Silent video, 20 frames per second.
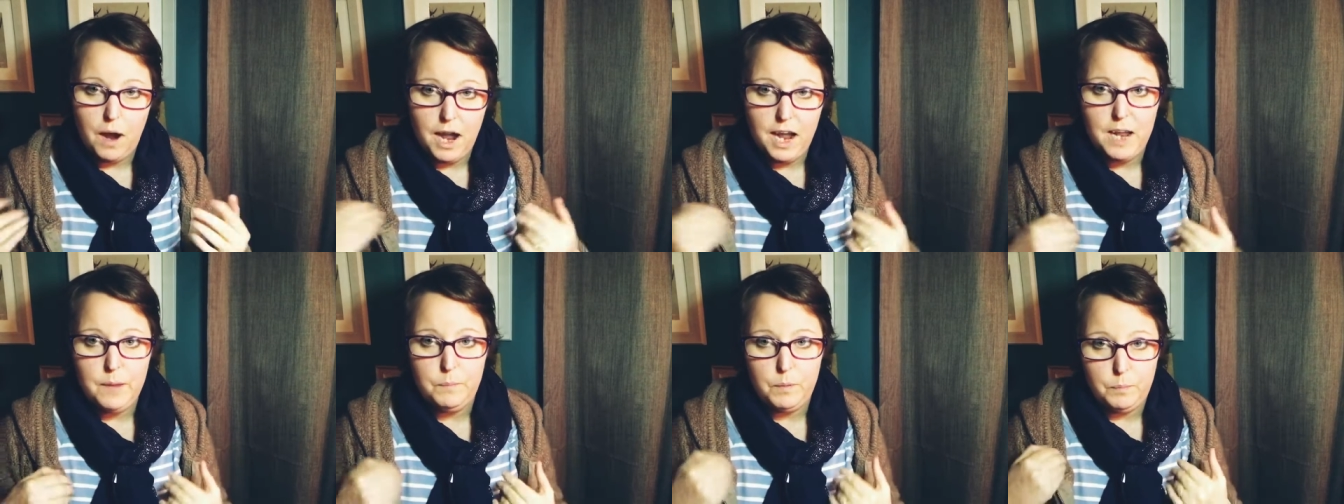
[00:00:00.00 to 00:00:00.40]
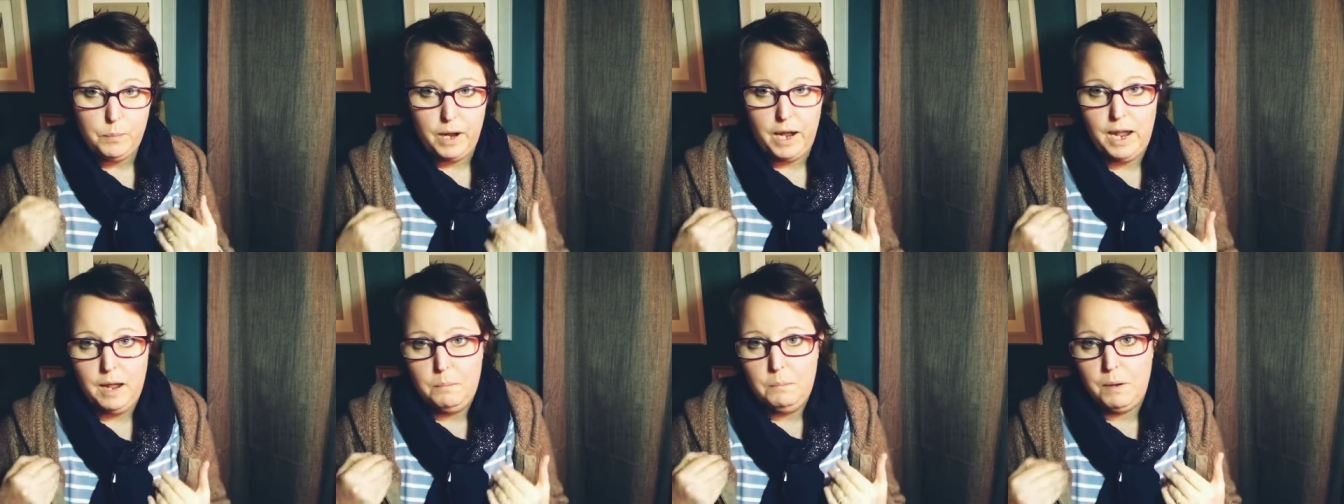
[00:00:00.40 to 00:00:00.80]
I
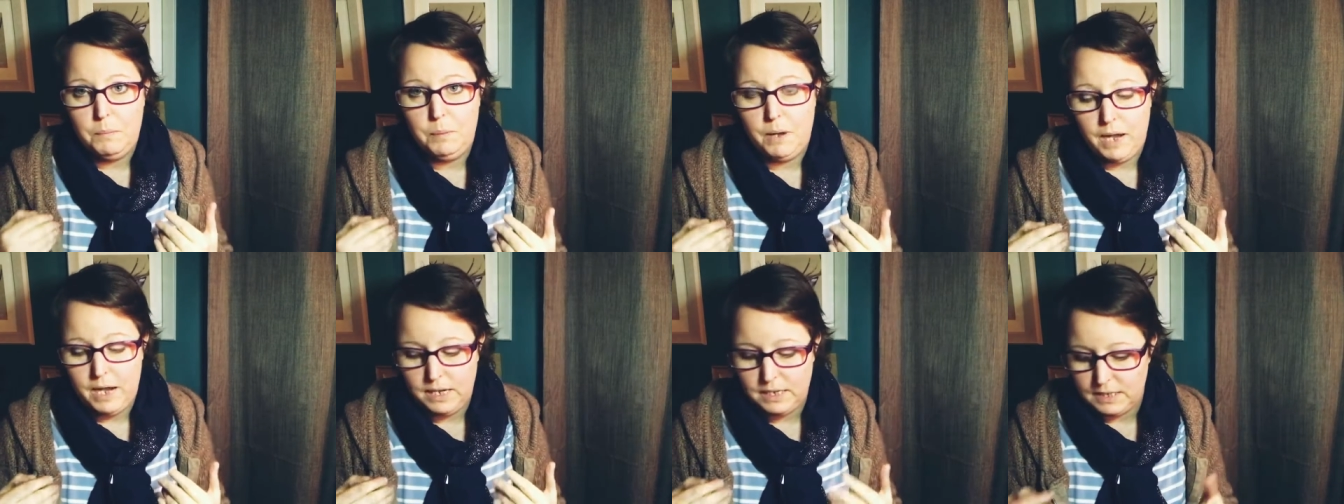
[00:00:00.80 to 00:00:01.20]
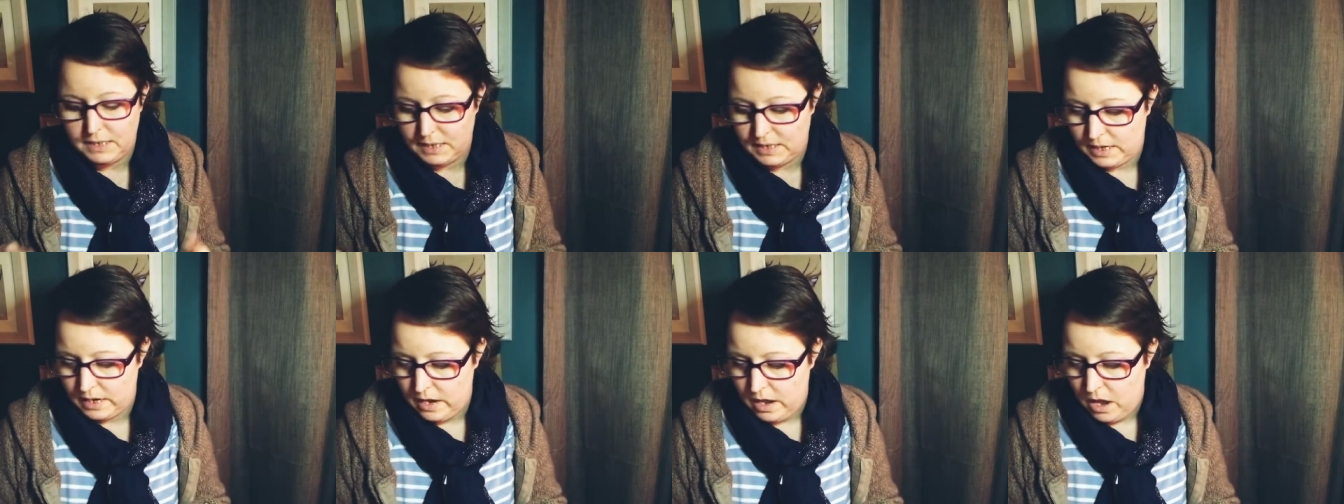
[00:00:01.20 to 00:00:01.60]
prepare my
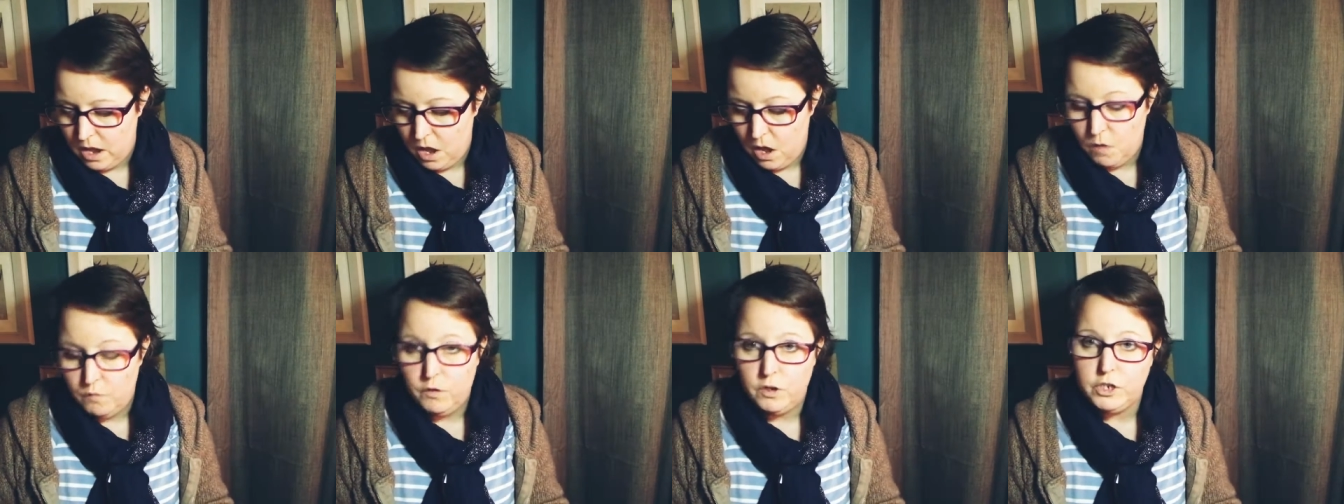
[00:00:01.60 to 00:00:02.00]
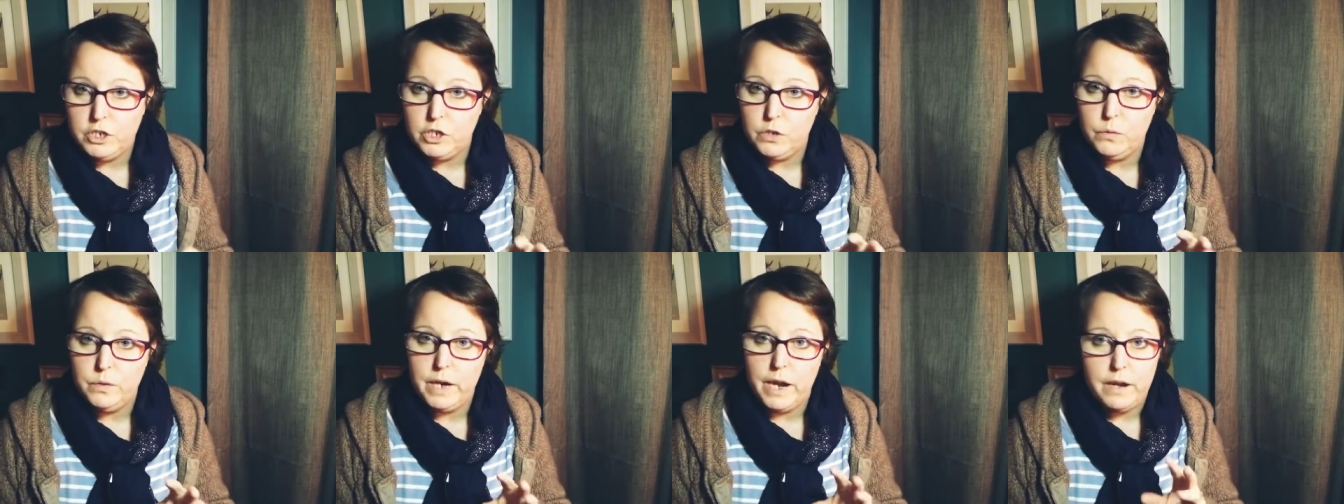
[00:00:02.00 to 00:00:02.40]
batts for
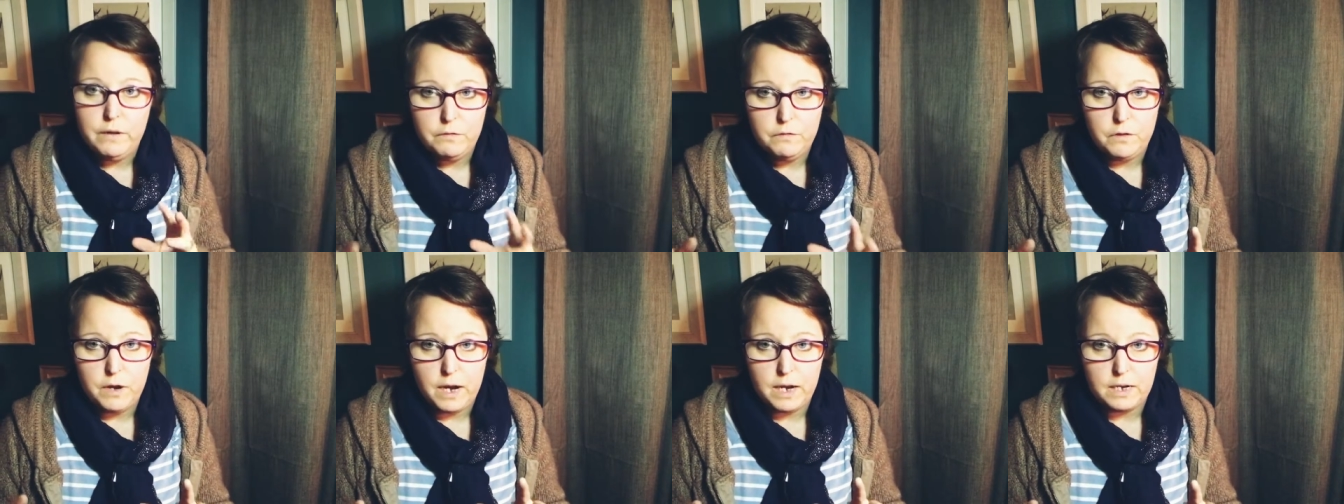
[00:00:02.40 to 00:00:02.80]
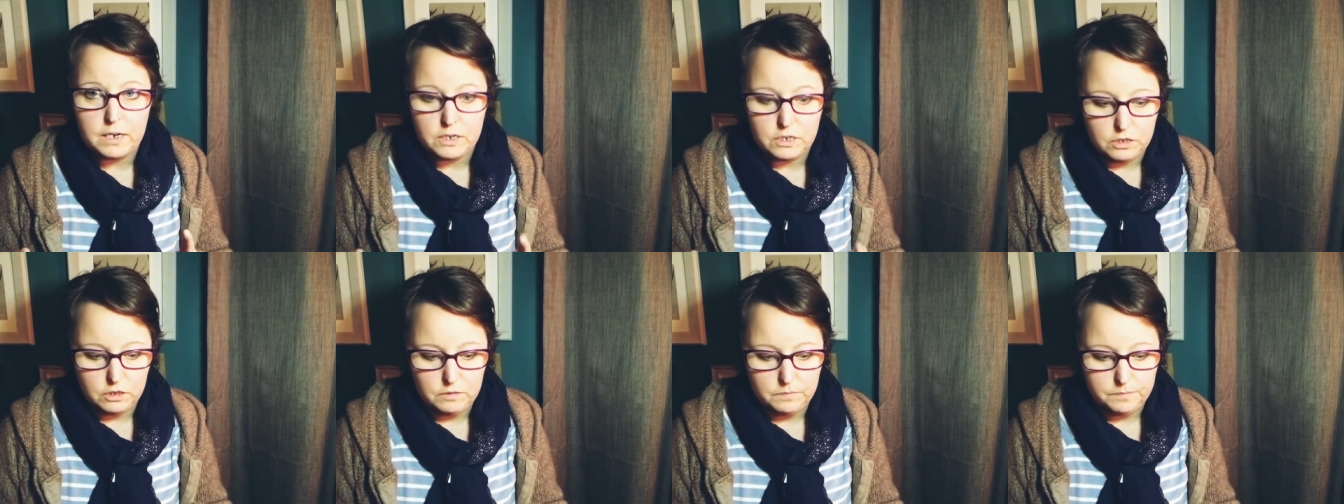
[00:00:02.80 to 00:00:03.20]
doing a
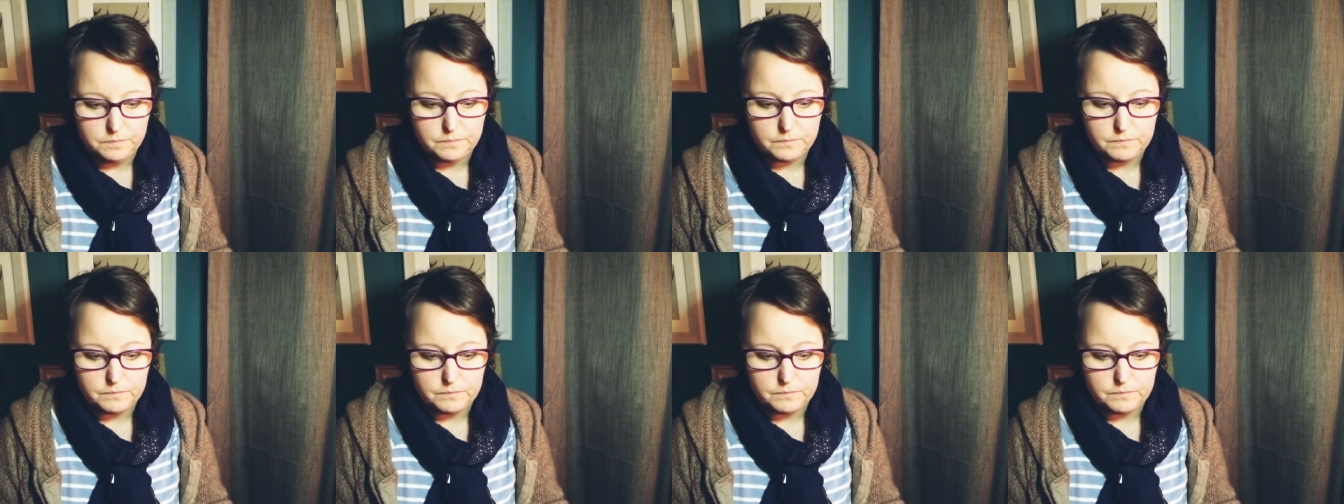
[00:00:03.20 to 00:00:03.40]
fractal.